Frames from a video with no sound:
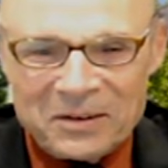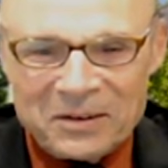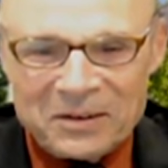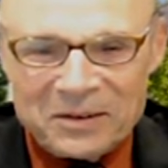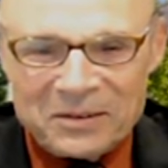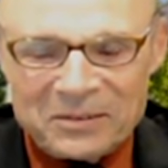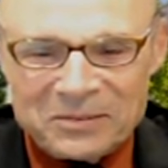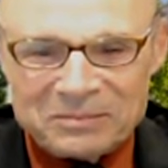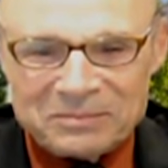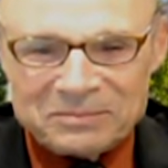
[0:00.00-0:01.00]

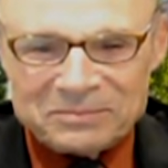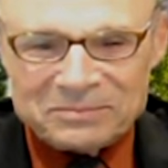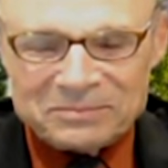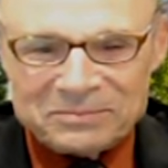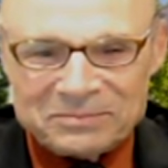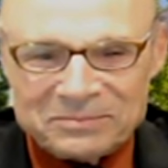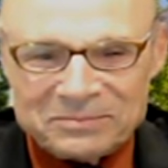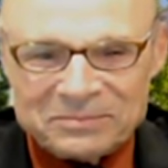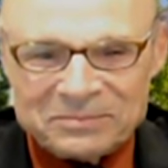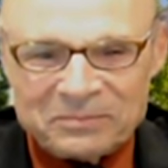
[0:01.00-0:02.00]

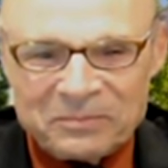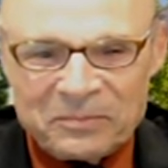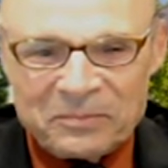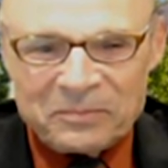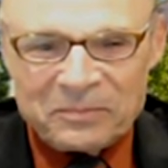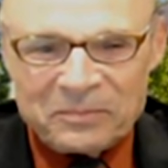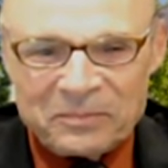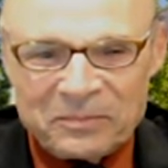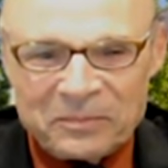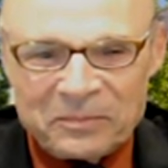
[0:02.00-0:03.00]

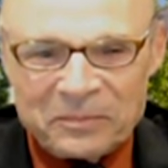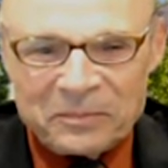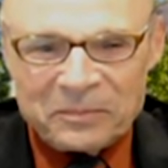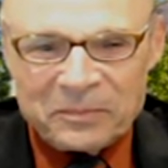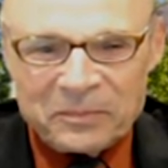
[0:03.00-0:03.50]
[no speech]